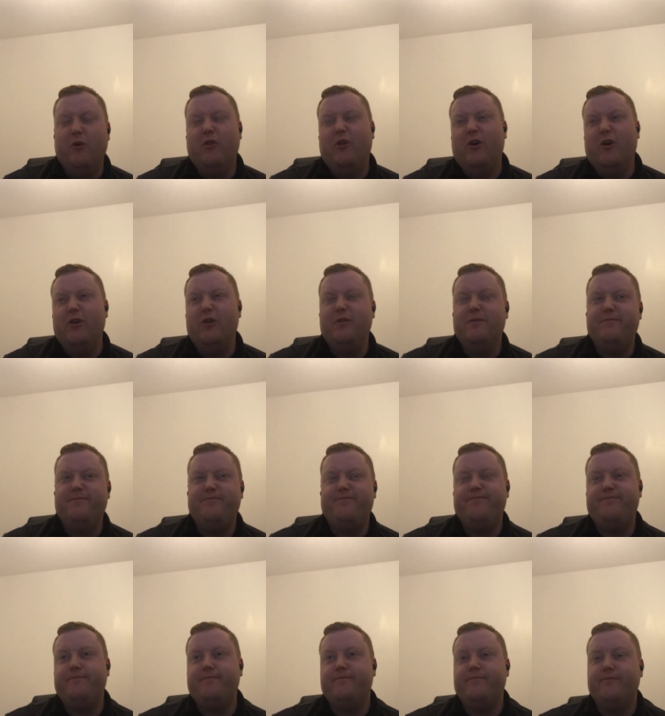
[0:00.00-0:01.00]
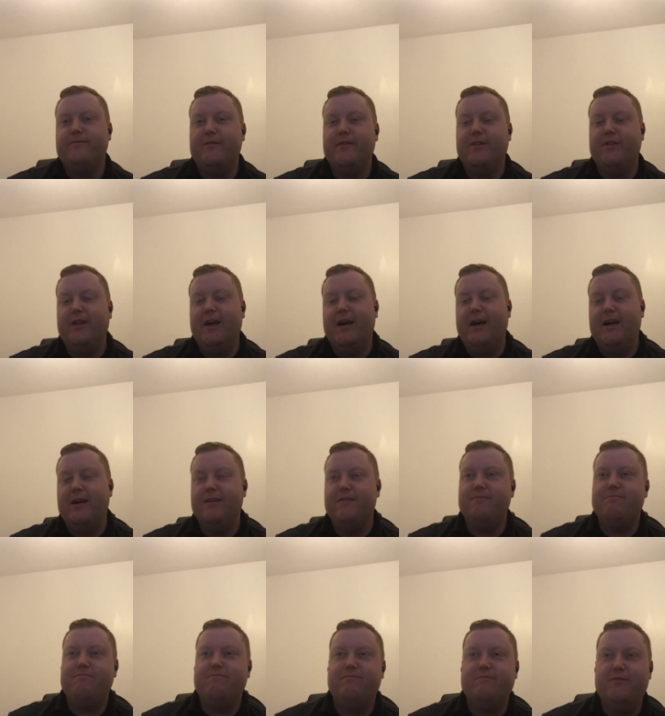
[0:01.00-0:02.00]
Although that
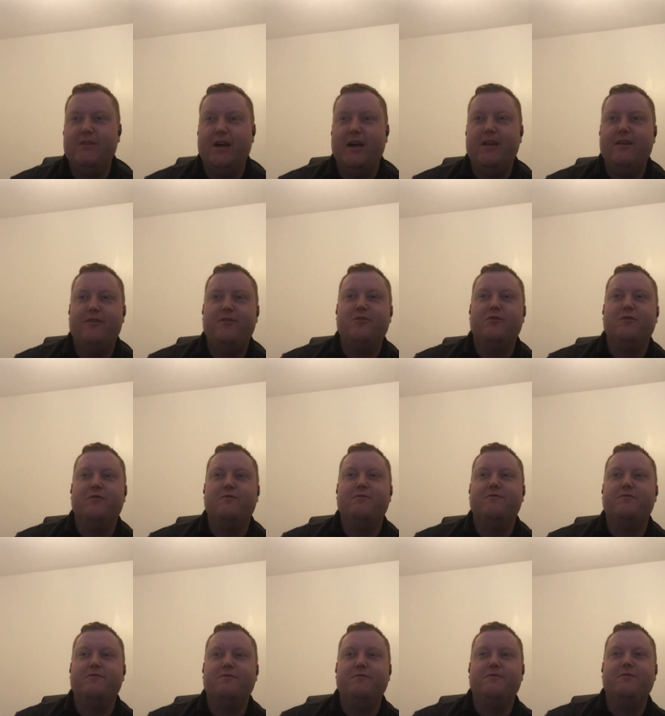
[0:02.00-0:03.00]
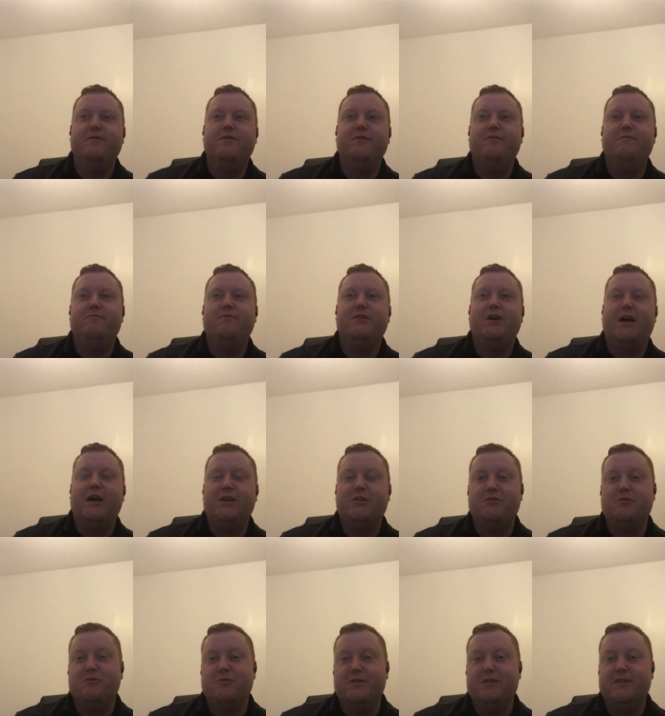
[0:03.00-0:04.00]
that sort of
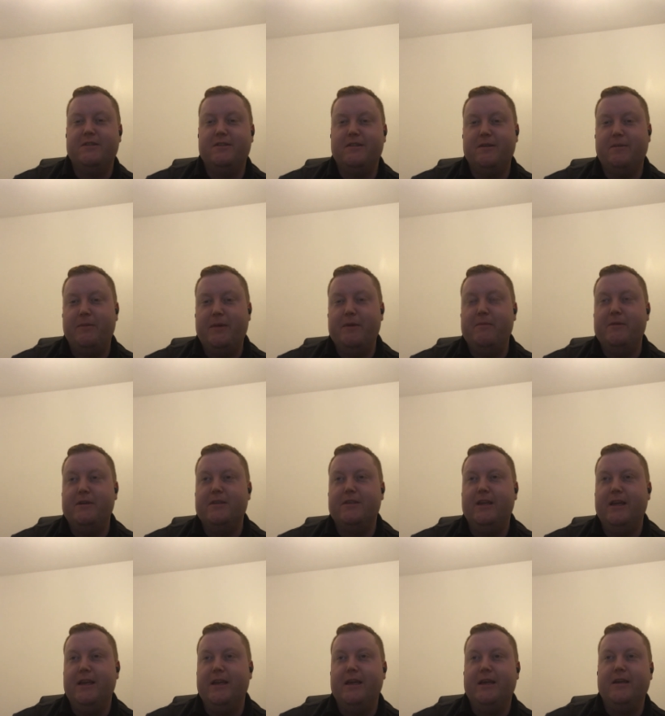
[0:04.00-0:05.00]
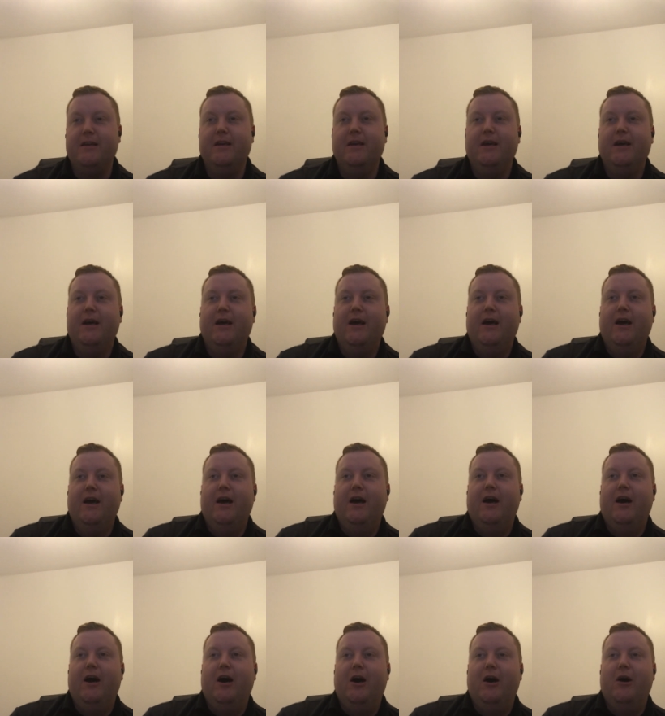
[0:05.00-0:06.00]
title is a bit misleading.
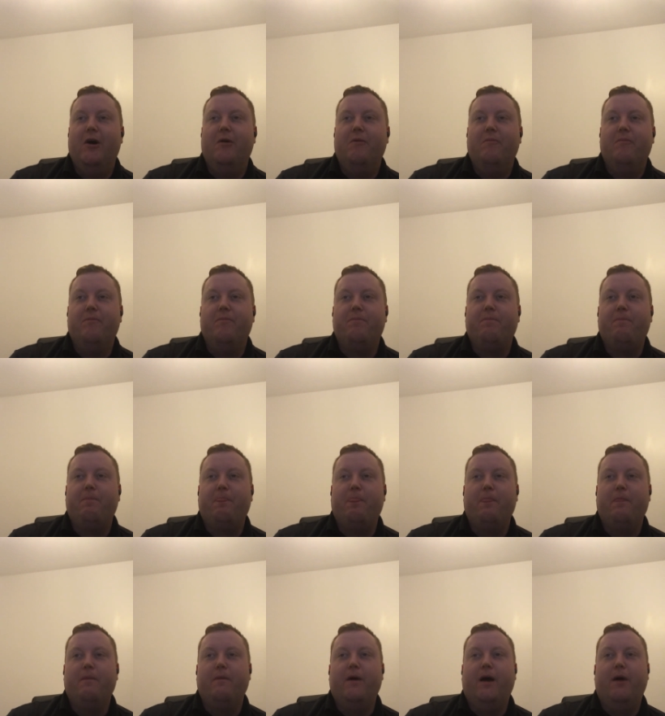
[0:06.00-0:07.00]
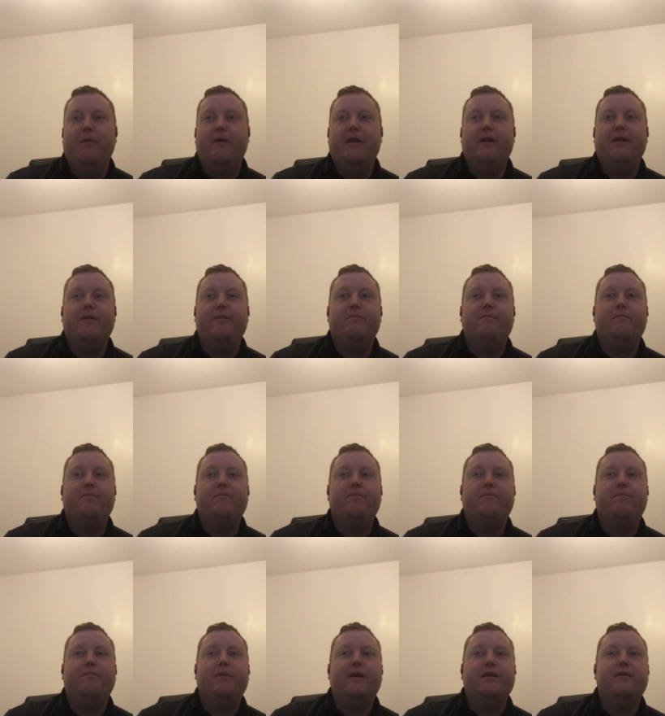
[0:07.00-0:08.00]
Um, I mean,
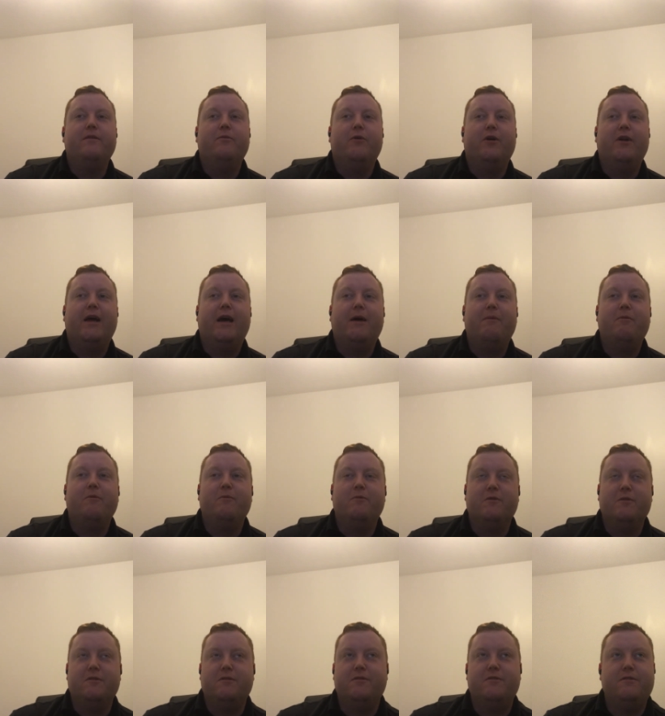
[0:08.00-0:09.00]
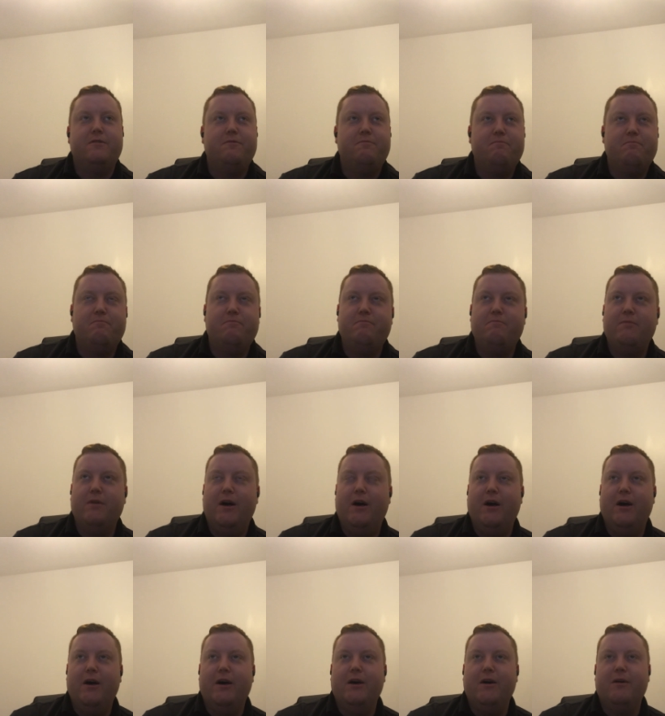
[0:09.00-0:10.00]
basically, what happened was
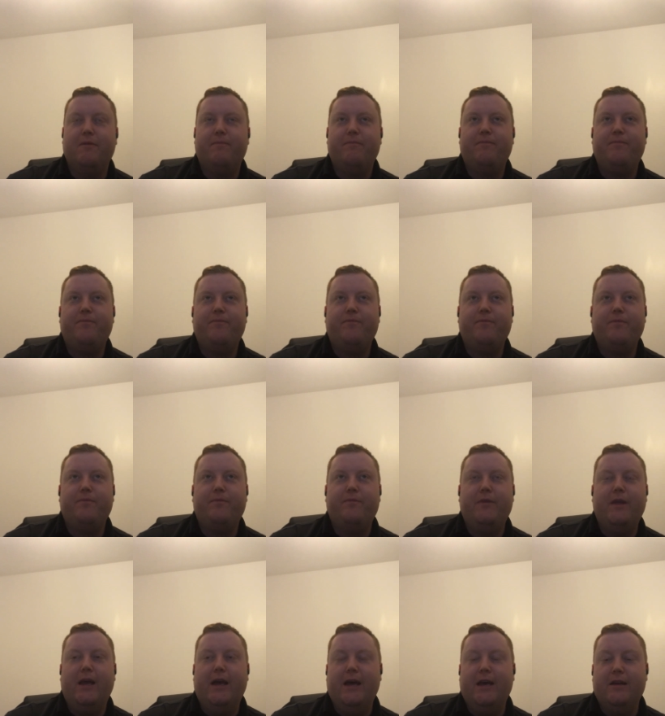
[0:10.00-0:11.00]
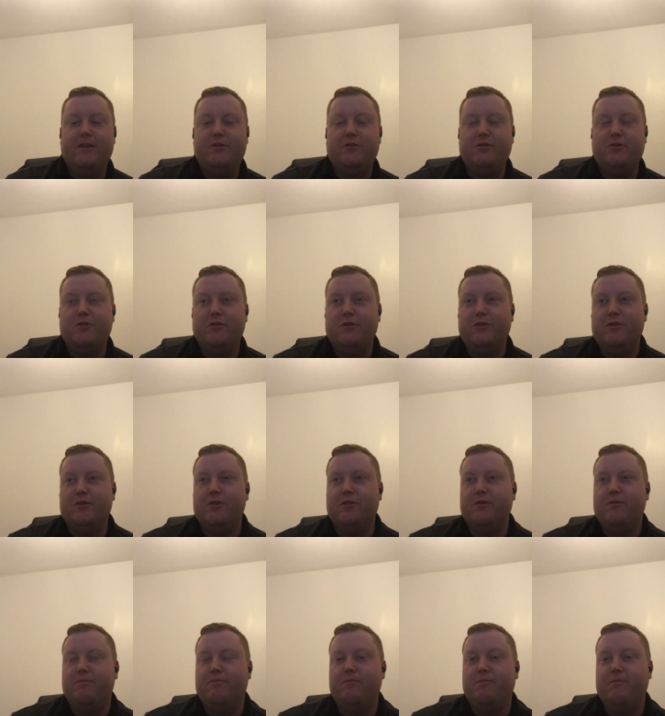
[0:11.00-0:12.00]
uh, the heir to the